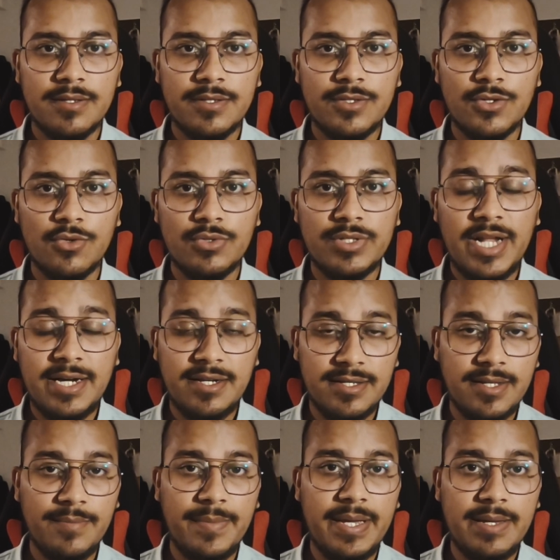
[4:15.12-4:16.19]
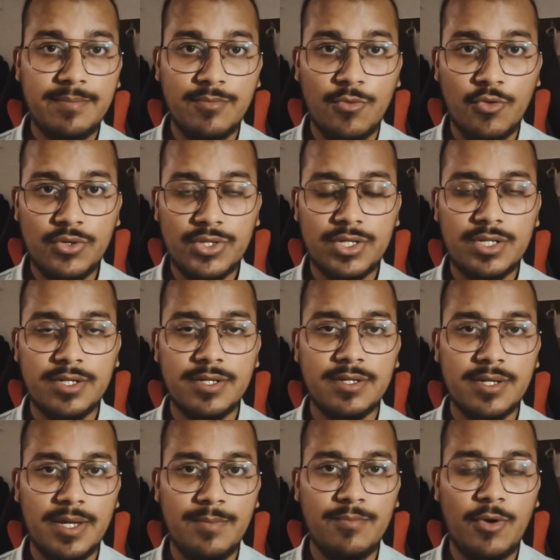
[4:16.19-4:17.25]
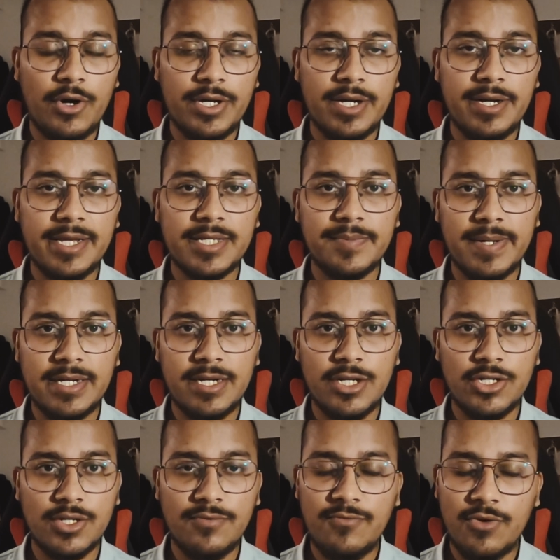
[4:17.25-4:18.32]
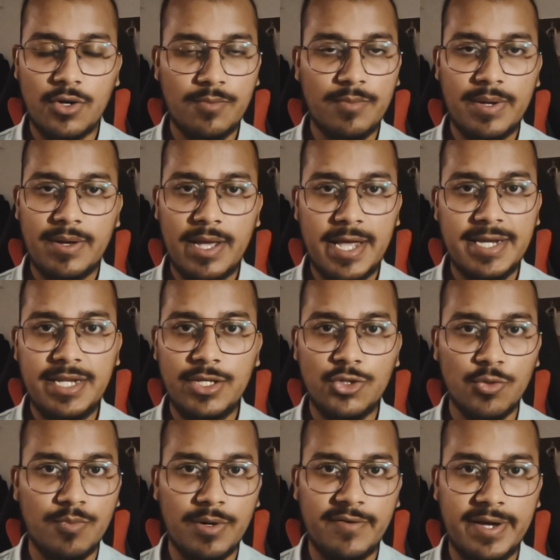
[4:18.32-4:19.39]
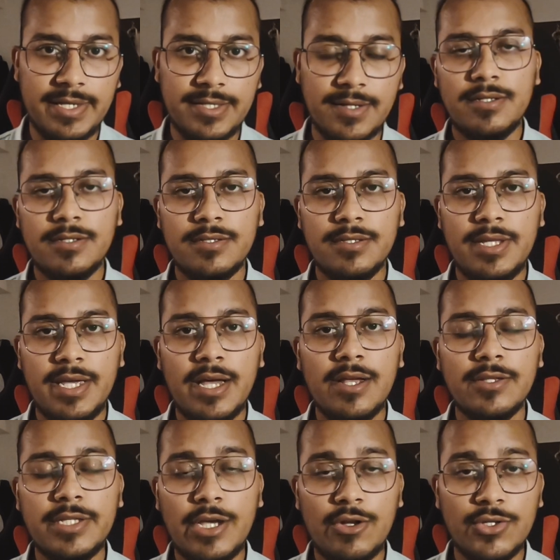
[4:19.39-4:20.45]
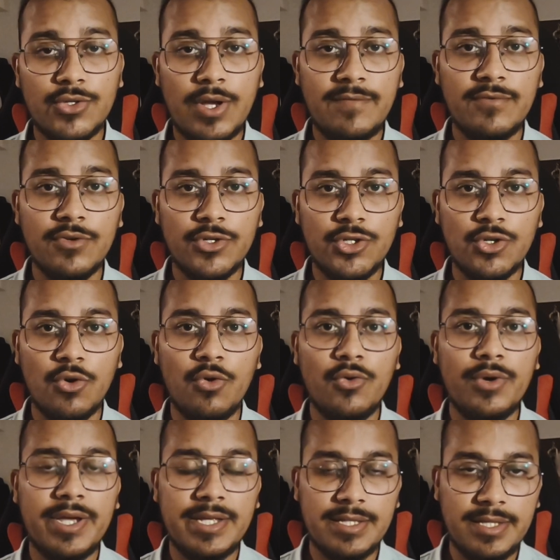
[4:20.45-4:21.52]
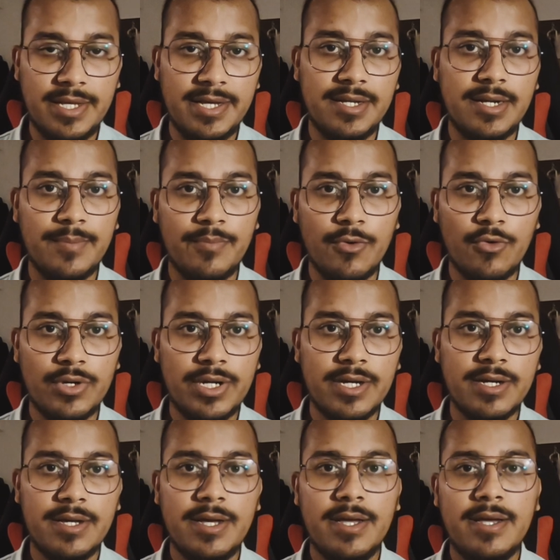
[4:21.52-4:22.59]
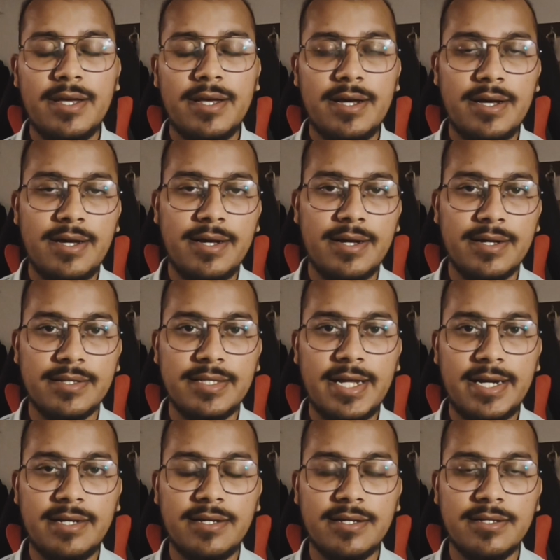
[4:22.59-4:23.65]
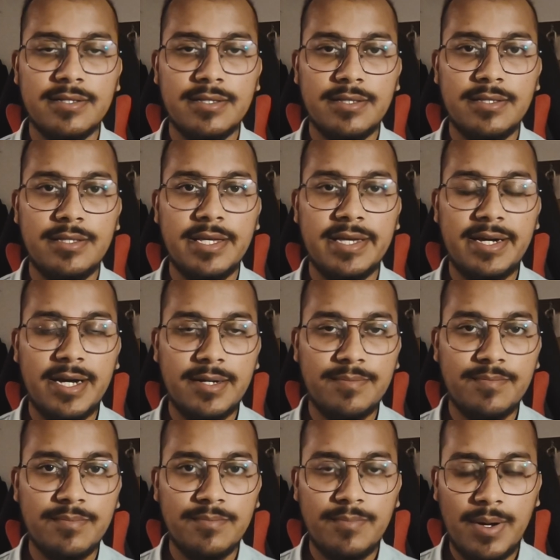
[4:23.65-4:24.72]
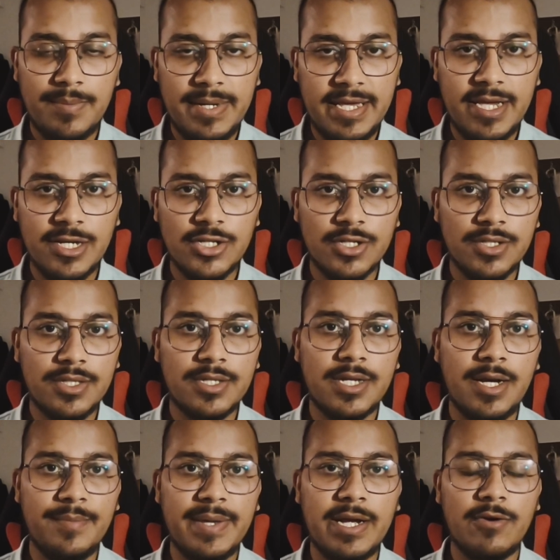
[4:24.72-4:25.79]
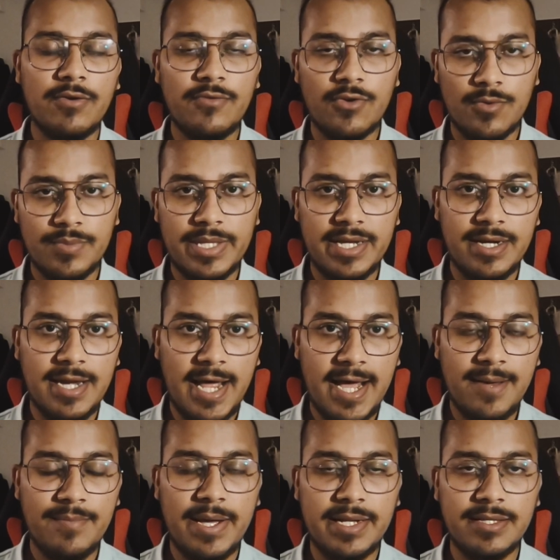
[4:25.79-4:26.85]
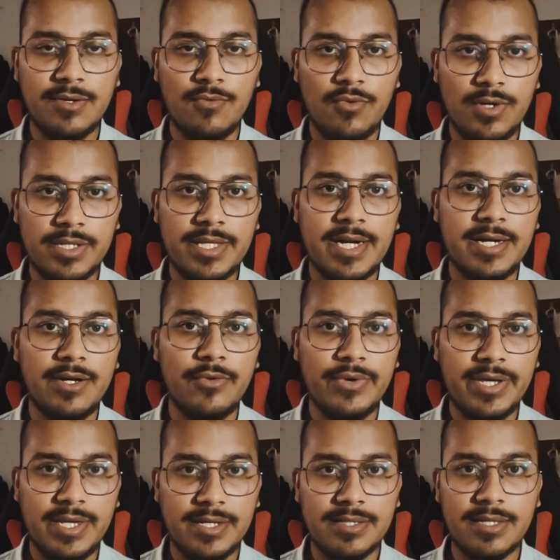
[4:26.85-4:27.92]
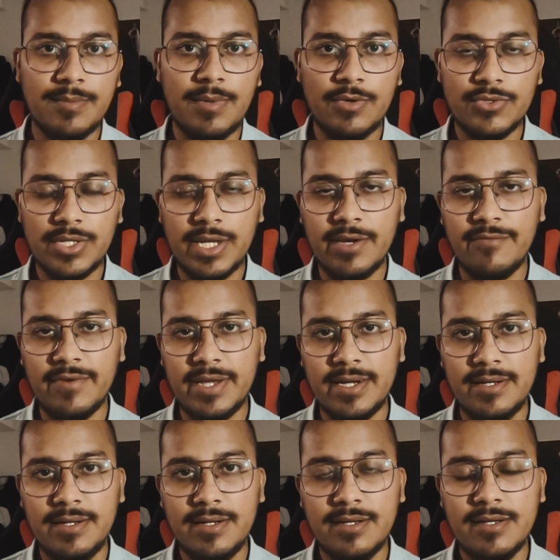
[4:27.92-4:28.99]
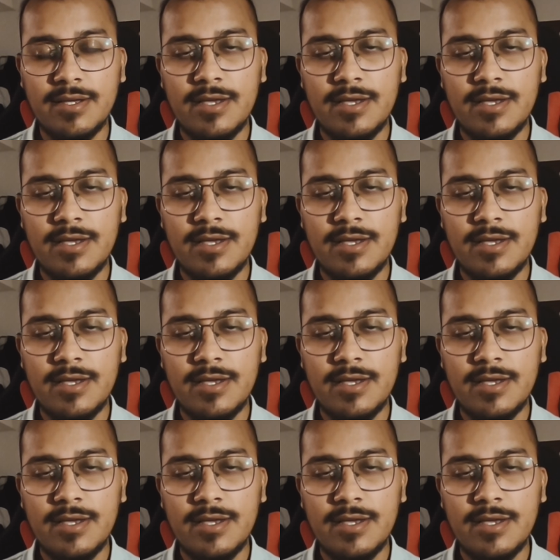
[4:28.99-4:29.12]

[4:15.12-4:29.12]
So that is the most important expectation from any supervisor. They also have to show in their report that there are publications coming out from their lab and the work they are doing is somehow significant.